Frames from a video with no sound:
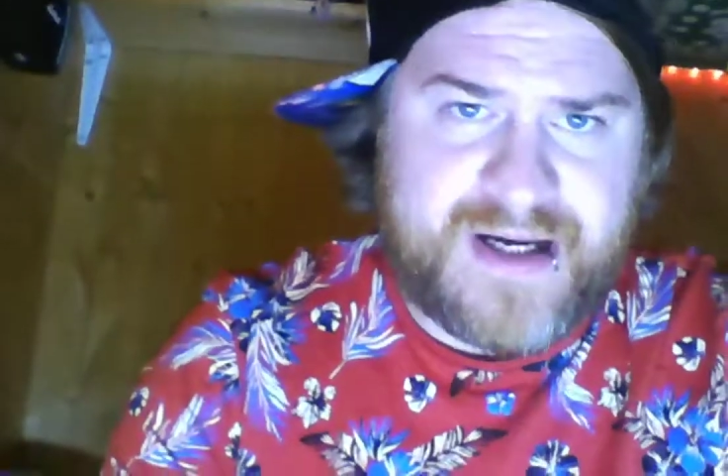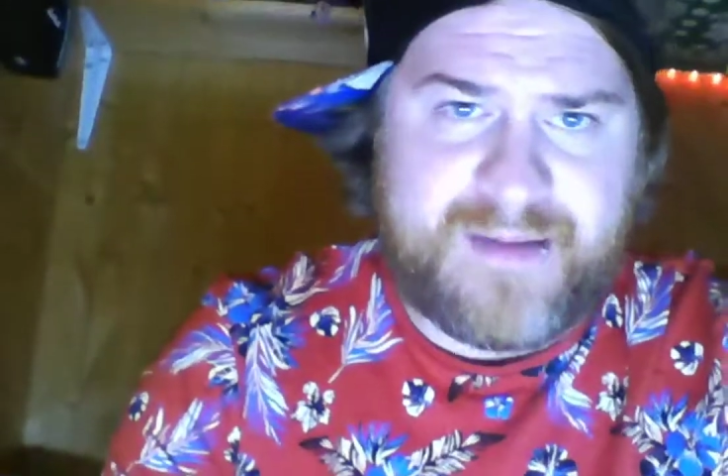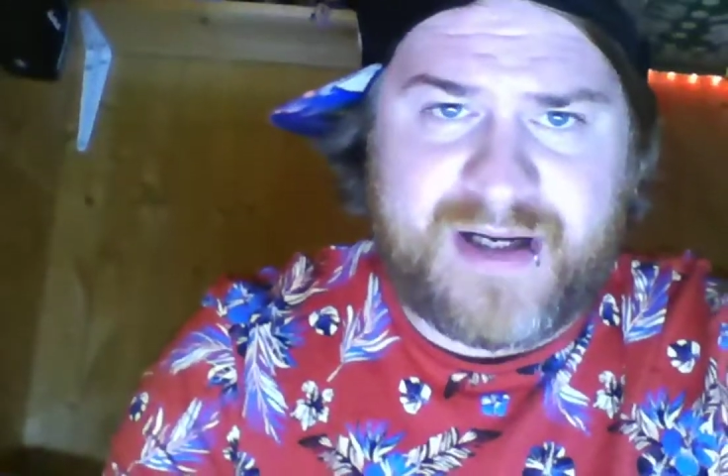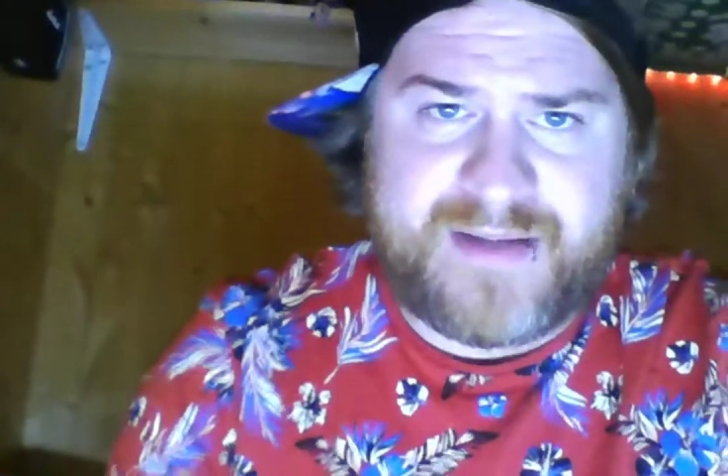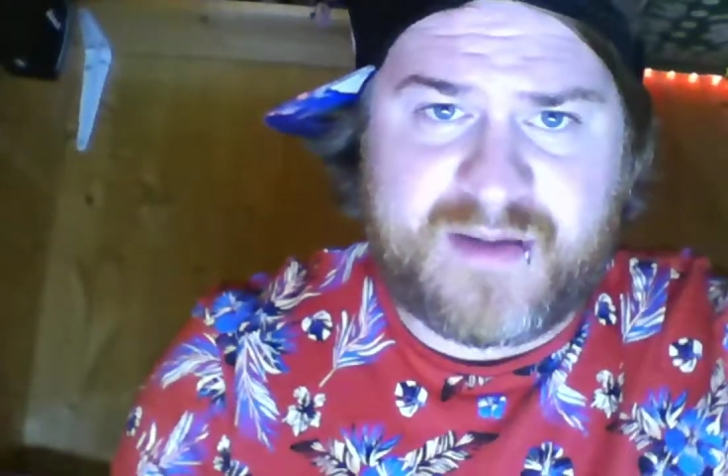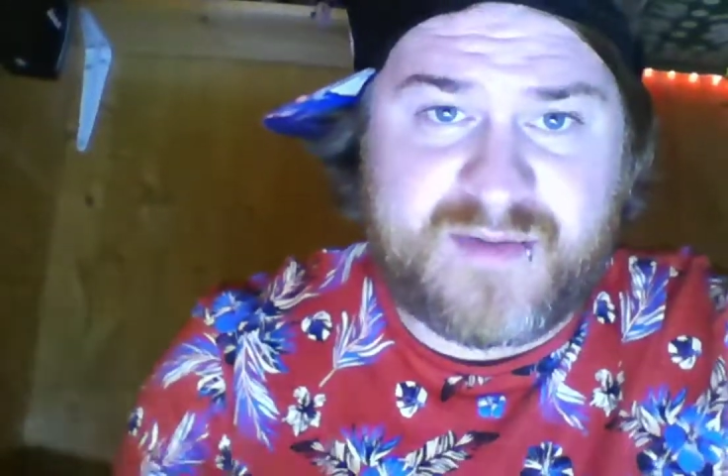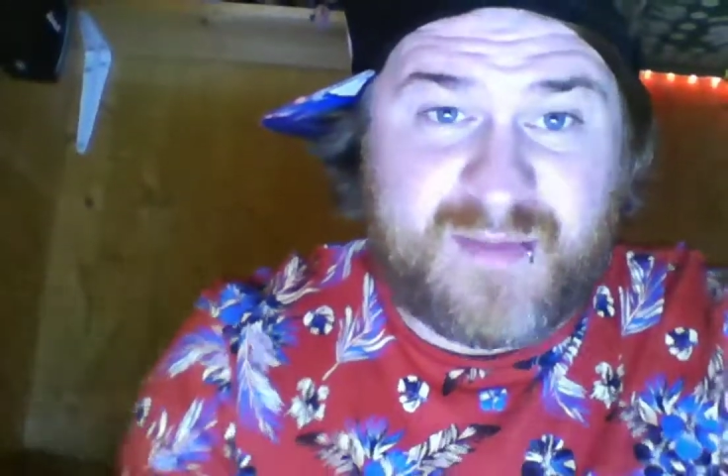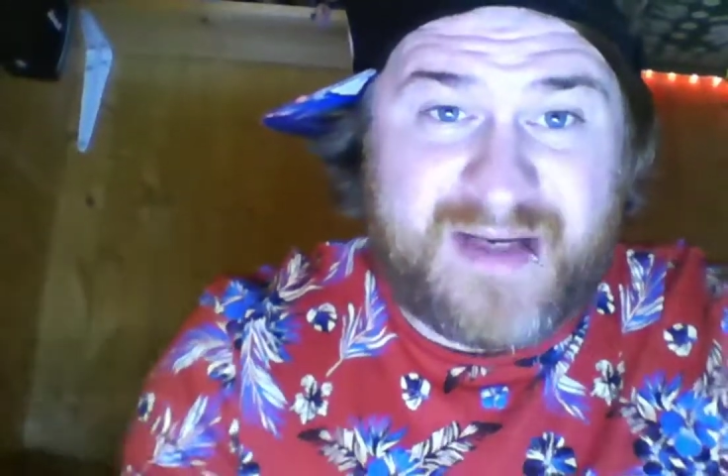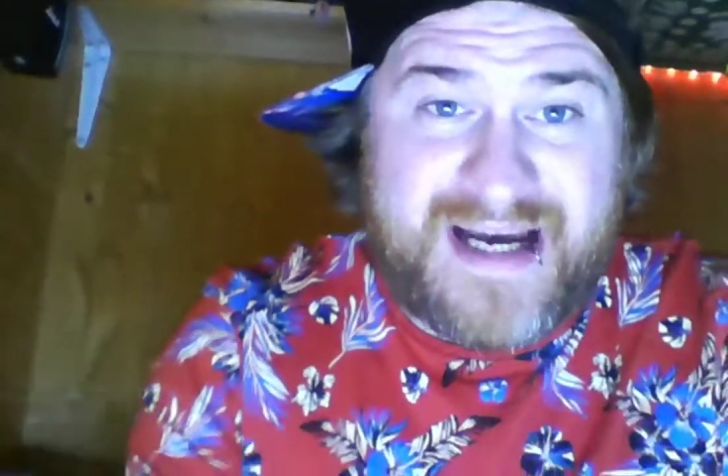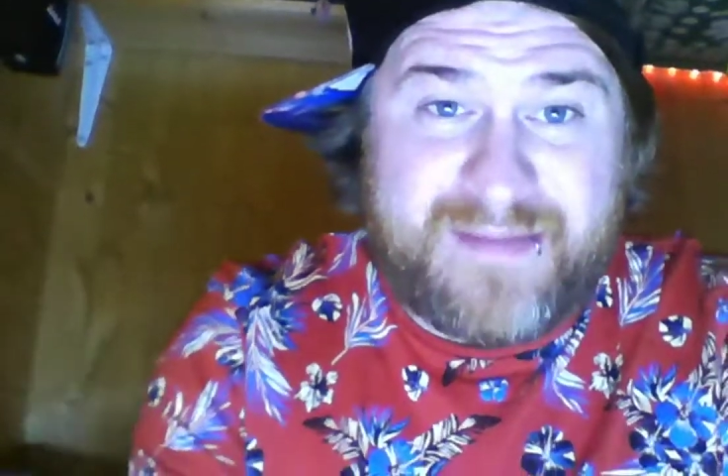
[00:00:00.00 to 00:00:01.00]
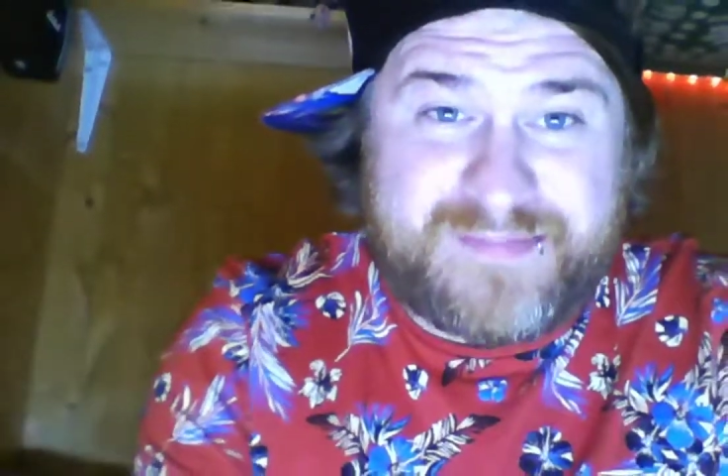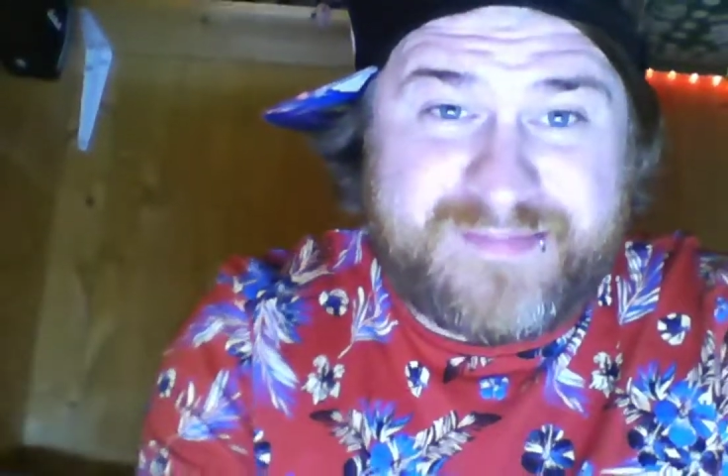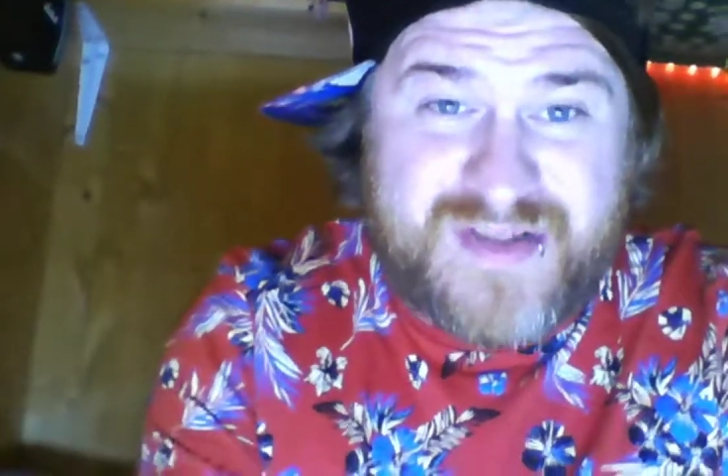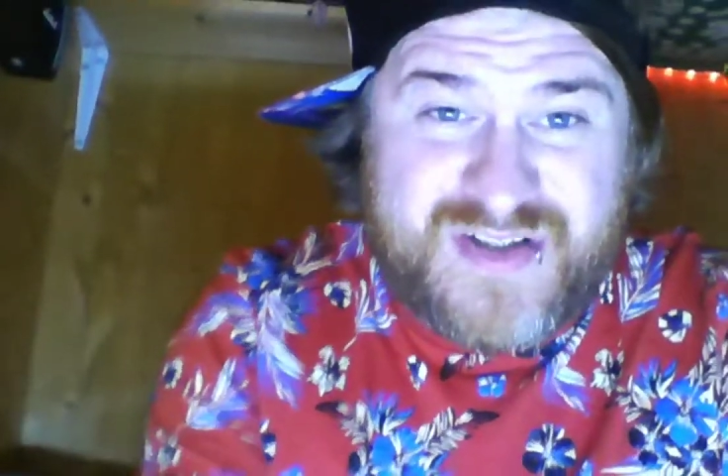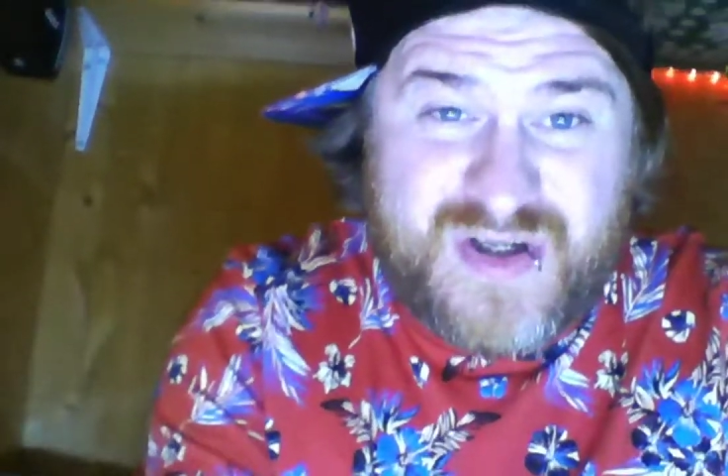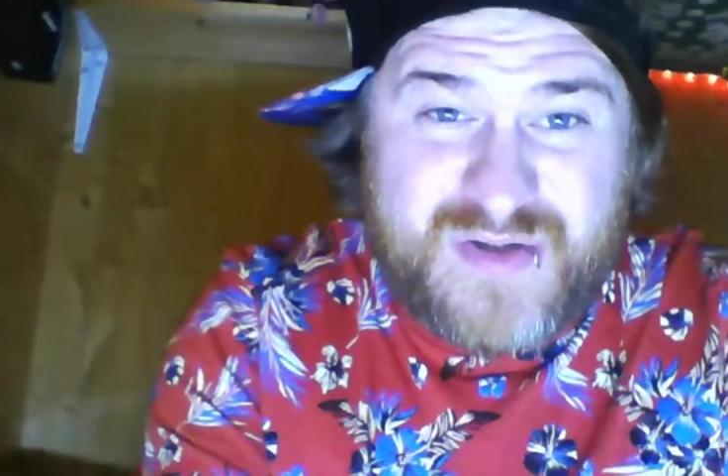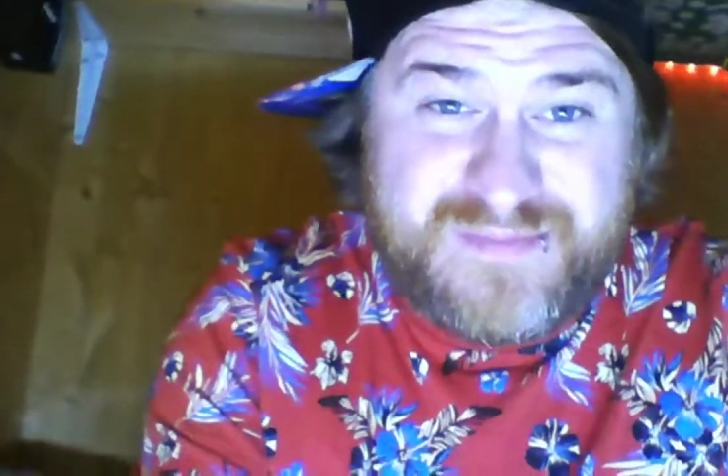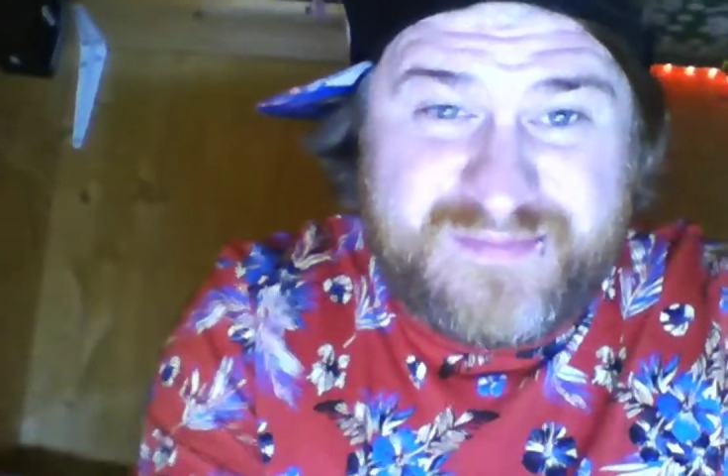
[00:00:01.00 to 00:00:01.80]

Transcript: and my laptop's on my lap, so, you